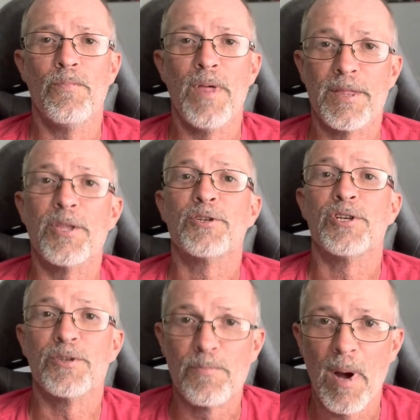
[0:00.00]
that this
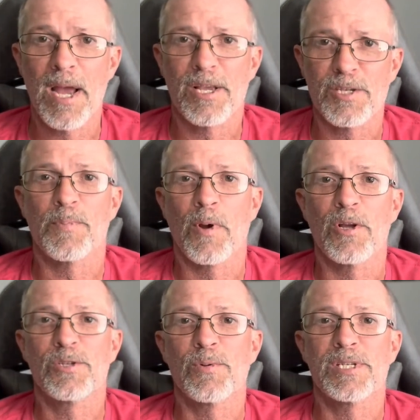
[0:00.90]
is my
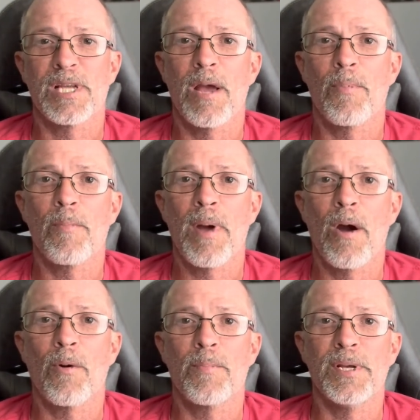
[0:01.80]
experience with
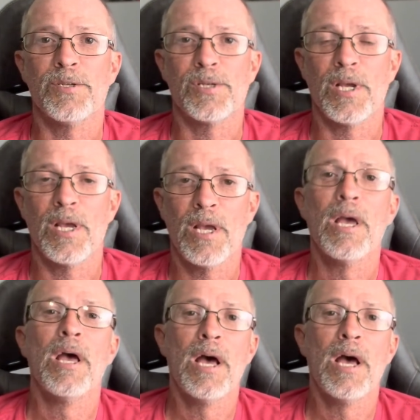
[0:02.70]
Cyberpower PC.